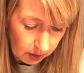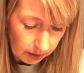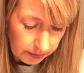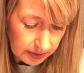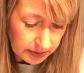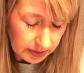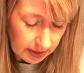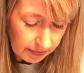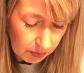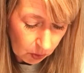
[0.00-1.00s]
This is
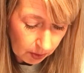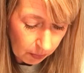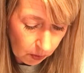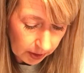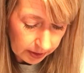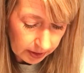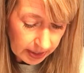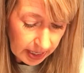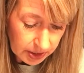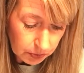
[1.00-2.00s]
even more important.
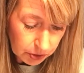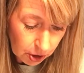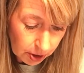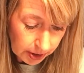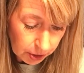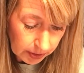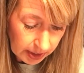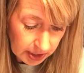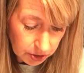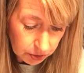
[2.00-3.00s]
Yes, returning you to
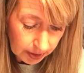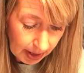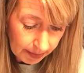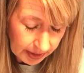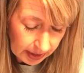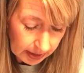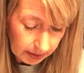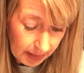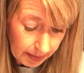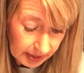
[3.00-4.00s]
history
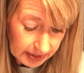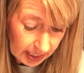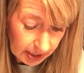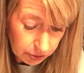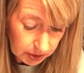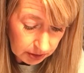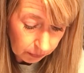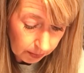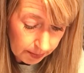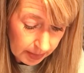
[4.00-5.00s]
may be dangerous for
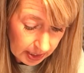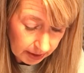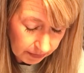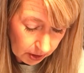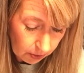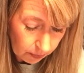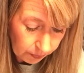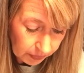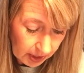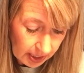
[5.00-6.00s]
many of you,
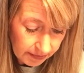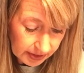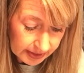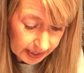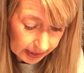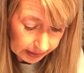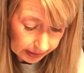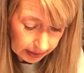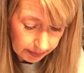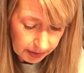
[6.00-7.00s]
even
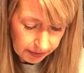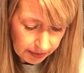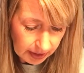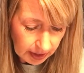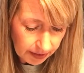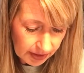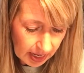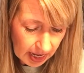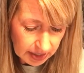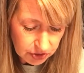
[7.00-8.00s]
deadly, but think of it
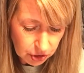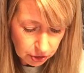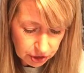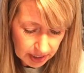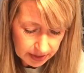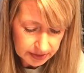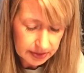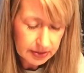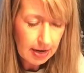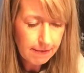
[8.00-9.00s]
as your chance to
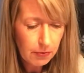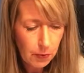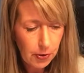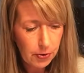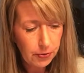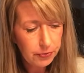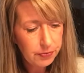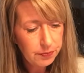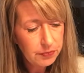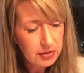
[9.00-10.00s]
save the world,
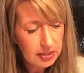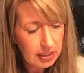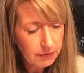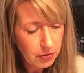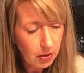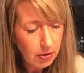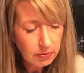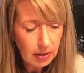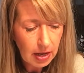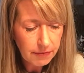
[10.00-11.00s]
to give your own
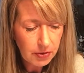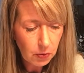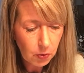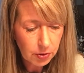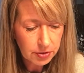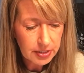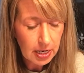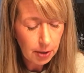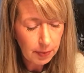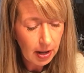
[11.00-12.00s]
life in order to
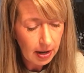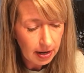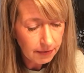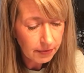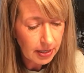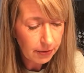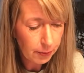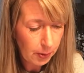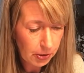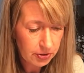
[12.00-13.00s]
help every other
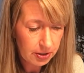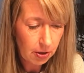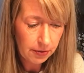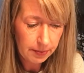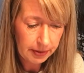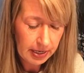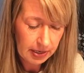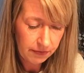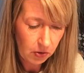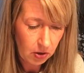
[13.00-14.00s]
person on the
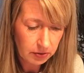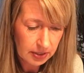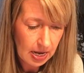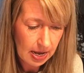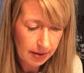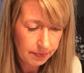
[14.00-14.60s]
planet for all time."